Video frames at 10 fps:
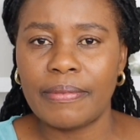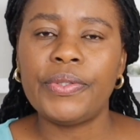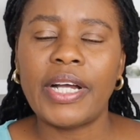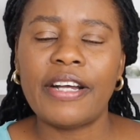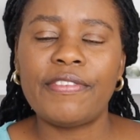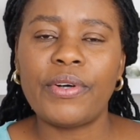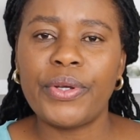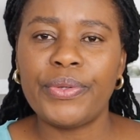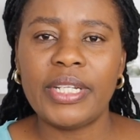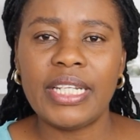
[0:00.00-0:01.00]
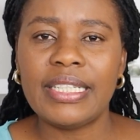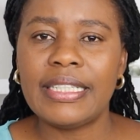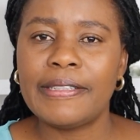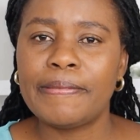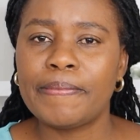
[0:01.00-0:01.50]
You have all you
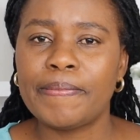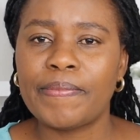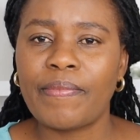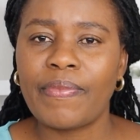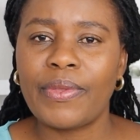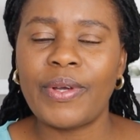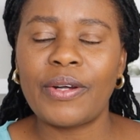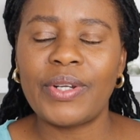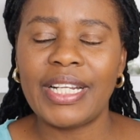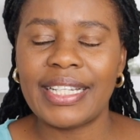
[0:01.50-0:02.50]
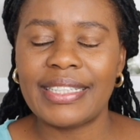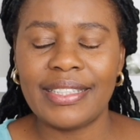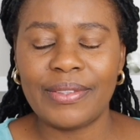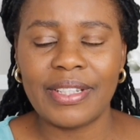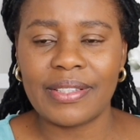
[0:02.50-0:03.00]
need. You are
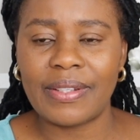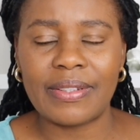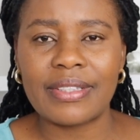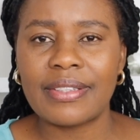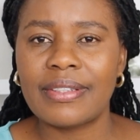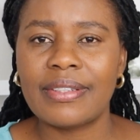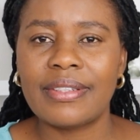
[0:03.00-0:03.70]
connected to the source.